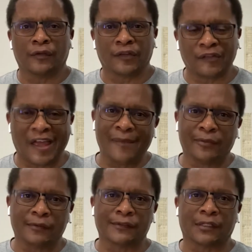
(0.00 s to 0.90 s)

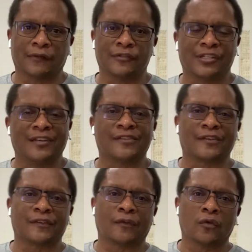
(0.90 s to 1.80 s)
disciples of
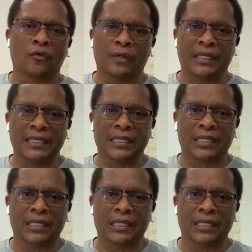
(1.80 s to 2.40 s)
Jesus, who he